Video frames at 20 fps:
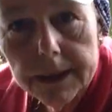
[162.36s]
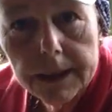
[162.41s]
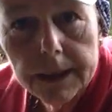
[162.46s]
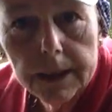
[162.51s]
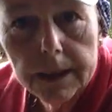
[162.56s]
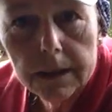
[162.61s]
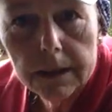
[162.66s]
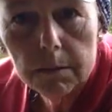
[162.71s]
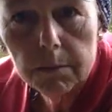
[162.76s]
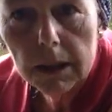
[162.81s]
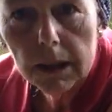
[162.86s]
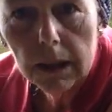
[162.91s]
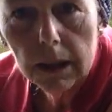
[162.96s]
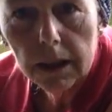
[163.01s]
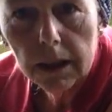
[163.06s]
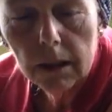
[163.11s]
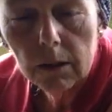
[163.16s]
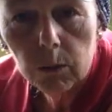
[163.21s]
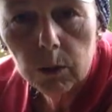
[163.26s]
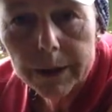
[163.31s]
I said in the
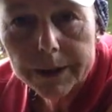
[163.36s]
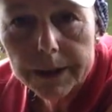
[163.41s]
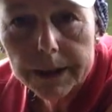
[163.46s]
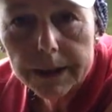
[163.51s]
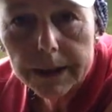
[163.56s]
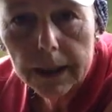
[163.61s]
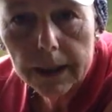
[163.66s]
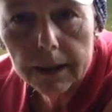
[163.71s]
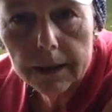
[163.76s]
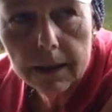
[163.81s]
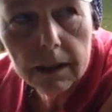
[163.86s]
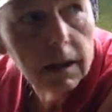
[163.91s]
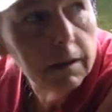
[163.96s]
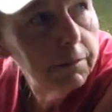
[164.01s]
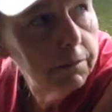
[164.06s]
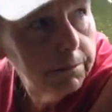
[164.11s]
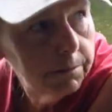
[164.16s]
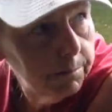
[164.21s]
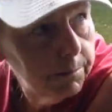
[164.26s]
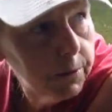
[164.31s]
beginning, it was a tent, and I
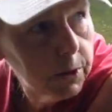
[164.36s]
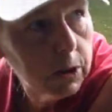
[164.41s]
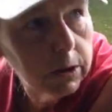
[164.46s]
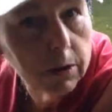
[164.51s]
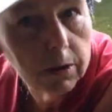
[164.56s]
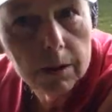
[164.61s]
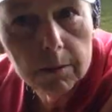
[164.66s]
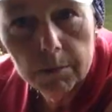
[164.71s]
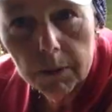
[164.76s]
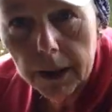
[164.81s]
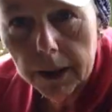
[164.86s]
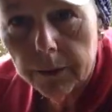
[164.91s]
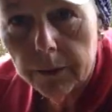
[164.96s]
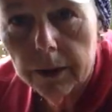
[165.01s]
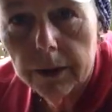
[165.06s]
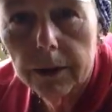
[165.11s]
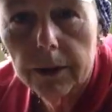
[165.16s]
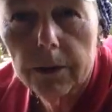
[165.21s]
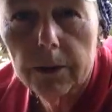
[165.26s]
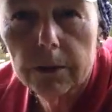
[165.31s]
slowly
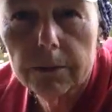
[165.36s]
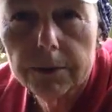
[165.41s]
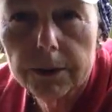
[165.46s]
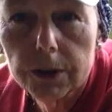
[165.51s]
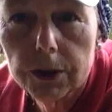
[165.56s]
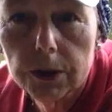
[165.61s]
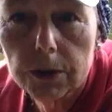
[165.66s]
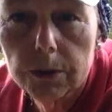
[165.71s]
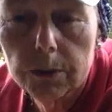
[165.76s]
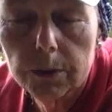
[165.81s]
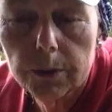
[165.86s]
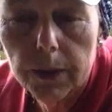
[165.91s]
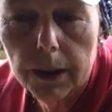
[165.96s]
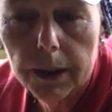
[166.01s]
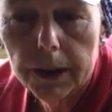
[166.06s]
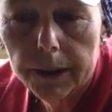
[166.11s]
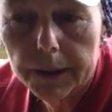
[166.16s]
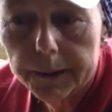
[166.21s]
migrated over to